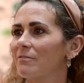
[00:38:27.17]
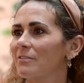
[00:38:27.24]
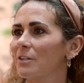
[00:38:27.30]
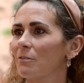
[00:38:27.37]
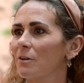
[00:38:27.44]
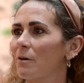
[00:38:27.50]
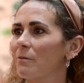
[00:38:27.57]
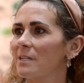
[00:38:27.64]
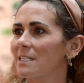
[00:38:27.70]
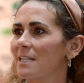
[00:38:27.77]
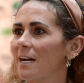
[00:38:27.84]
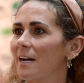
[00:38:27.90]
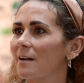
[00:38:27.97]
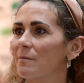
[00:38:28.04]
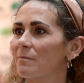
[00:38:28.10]
don't always
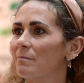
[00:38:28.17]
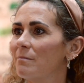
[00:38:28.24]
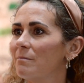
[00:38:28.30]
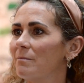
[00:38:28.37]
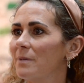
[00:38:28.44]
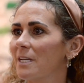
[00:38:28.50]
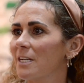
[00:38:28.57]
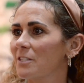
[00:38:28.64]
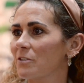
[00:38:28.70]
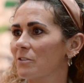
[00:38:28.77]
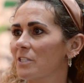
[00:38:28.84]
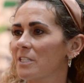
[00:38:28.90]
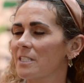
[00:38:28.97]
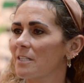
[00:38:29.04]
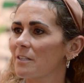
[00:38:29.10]
come because you're
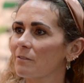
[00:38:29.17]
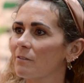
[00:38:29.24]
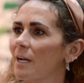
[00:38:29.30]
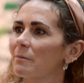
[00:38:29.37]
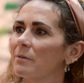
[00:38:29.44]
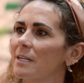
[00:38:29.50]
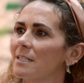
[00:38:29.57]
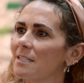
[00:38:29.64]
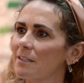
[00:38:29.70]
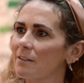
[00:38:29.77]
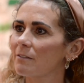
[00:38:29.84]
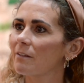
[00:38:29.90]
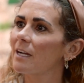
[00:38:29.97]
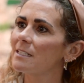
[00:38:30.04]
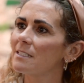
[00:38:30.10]
just in the right place at the
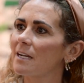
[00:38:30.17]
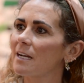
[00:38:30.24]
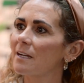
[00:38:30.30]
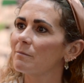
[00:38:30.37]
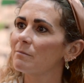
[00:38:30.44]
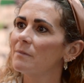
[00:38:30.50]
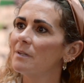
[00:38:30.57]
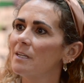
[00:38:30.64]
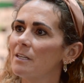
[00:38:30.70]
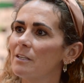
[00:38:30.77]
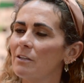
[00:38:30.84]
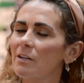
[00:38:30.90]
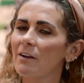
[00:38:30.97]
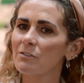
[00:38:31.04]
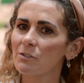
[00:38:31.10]
right time.
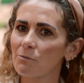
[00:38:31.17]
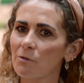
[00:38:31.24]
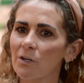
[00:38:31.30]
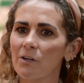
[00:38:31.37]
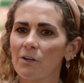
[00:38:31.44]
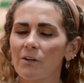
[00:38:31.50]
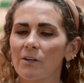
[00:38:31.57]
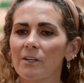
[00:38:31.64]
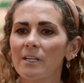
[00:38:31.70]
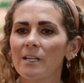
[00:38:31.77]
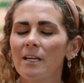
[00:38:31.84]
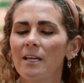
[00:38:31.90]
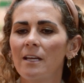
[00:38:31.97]
You have to work hard.